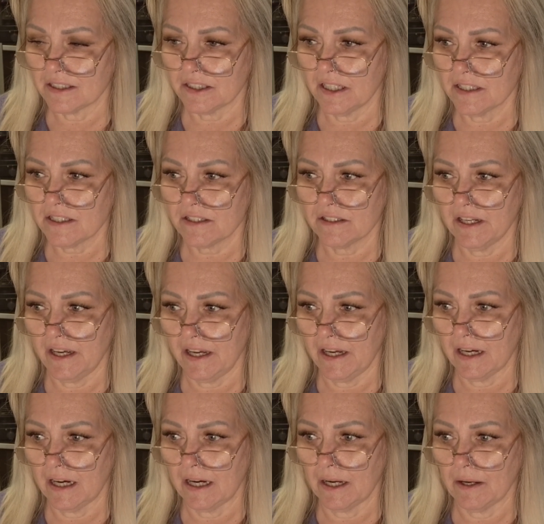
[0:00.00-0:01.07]

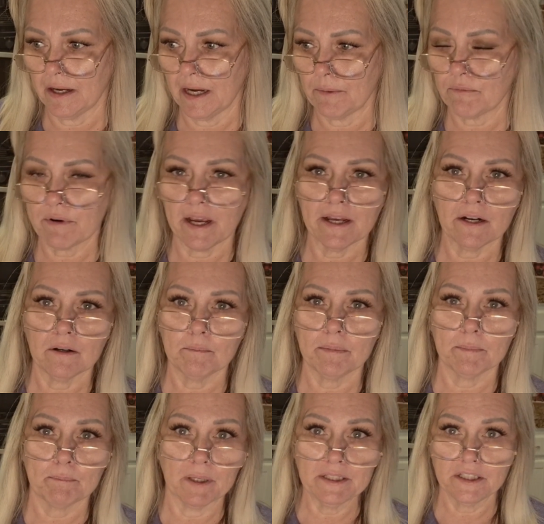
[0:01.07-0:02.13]
Yesterday I ran
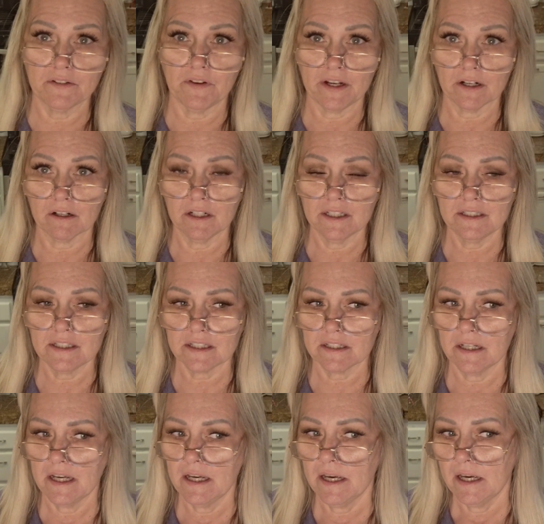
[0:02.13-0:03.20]
a bunch of errands,
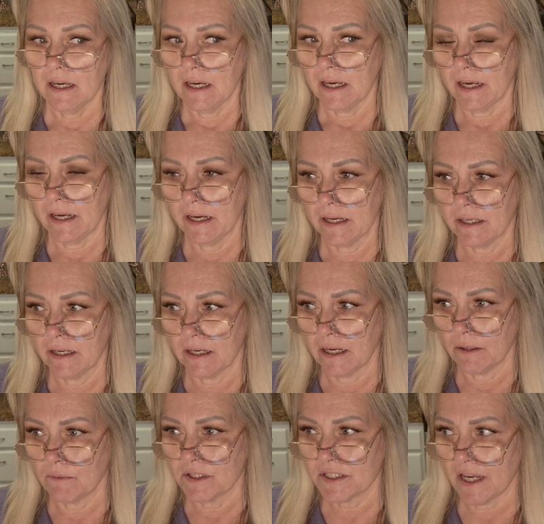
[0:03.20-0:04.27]
and
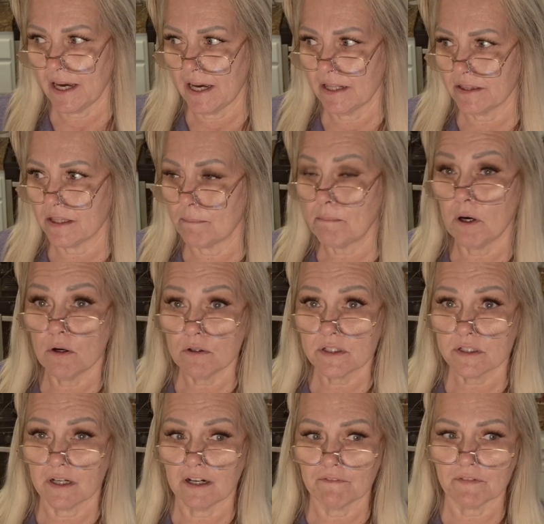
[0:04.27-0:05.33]
I was at the
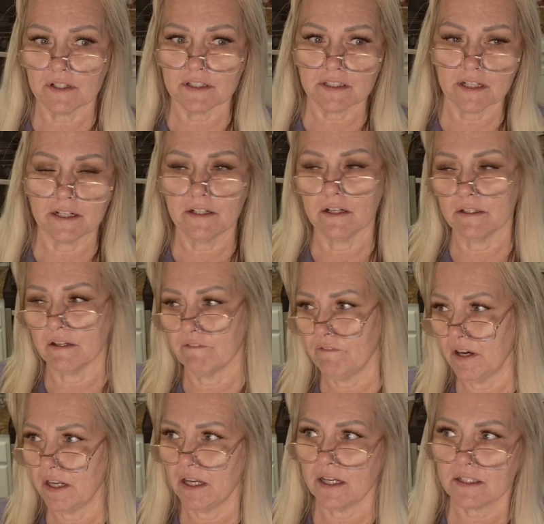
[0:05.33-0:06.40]
post office. I'd gone to
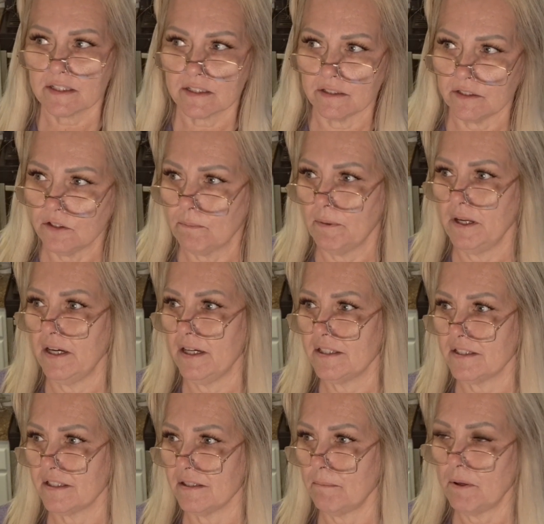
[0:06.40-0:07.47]
FedEx and
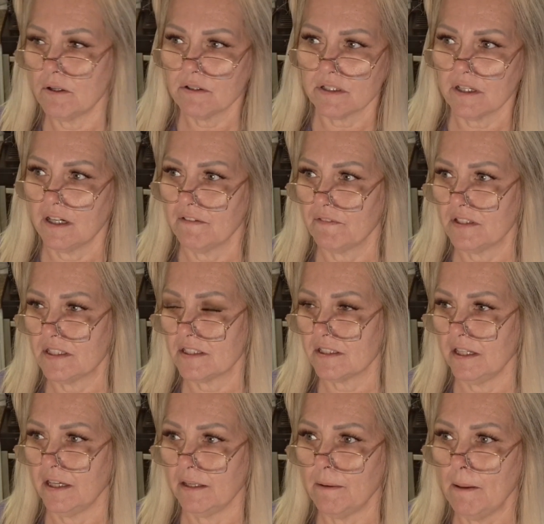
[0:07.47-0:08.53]
UPS and the post office,
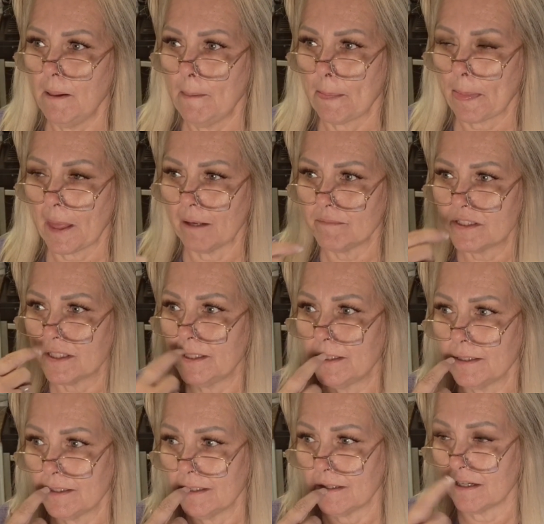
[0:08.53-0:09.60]
and I'm
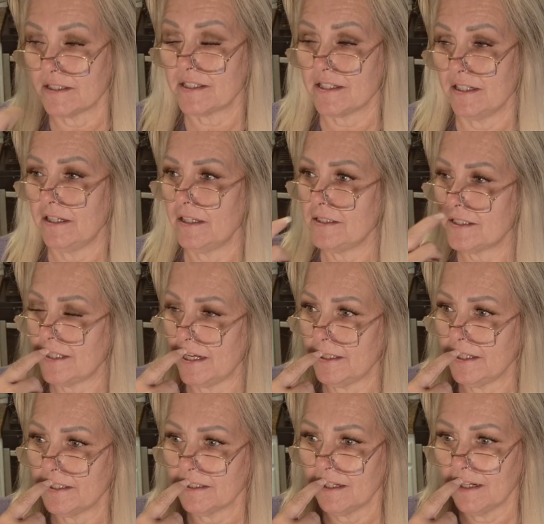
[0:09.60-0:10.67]
standing
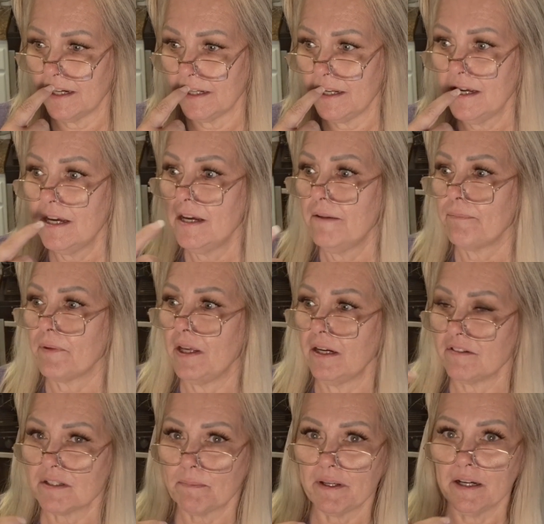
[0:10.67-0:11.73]
in line, and I
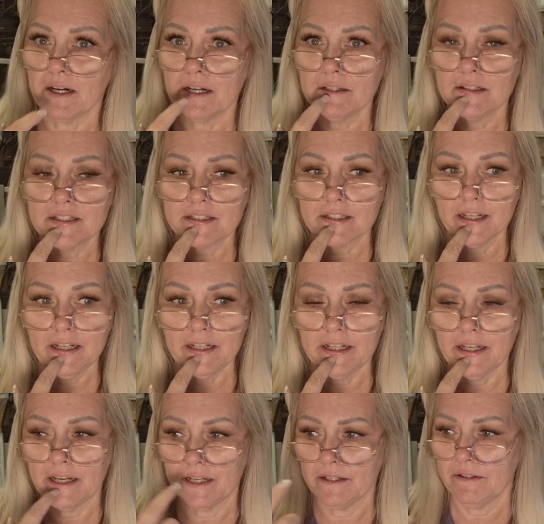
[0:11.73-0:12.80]
was behind this
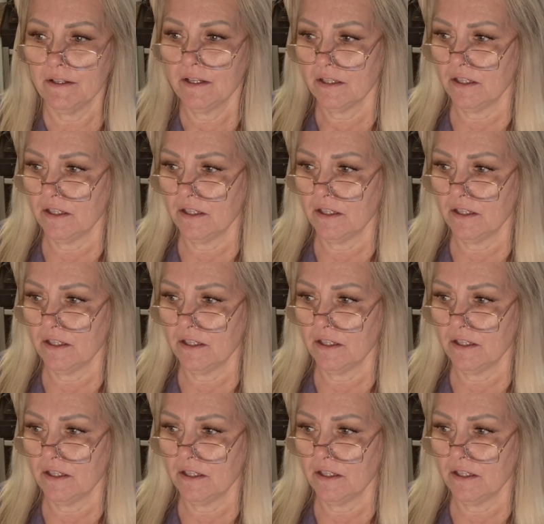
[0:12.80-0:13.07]
lady, and